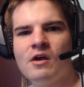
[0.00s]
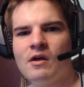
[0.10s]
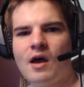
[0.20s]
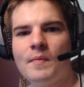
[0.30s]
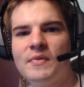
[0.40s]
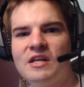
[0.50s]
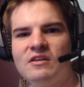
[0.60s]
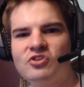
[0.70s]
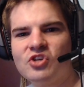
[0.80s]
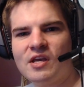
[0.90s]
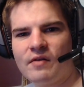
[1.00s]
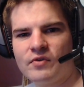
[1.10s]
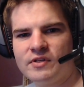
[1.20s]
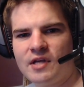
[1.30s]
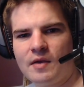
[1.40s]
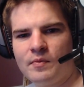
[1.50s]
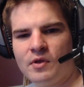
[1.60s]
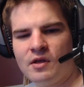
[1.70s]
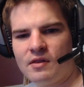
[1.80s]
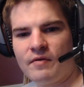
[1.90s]
I'm going to initiate every time.
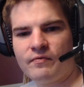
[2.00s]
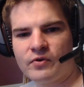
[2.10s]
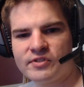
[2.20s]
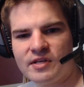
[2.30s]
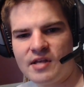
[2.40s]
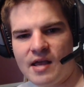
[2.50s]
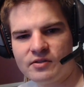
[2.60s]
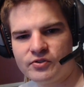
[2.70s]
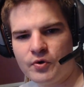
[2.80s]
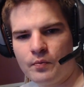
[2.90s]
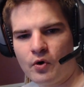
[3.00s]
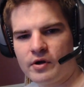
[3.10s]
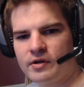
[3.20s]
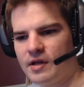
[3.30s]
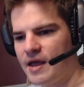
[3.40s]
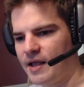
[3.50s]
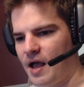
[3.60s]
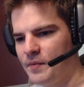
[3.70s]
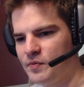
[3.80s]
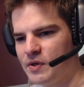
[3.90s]
That first attack is so important. Heck, I'm
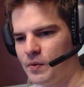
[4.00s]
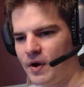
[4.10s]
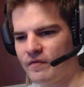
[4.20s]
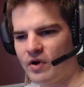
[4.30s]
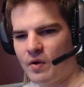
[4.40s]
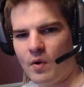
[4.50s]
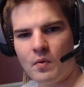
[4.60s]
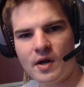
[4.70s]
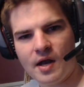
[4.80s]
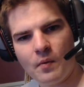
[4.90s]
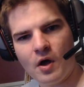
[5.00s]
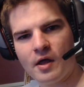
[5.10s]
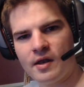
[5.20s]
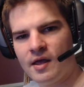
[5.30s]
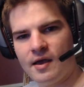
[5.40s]
going to be wherever I want when I want.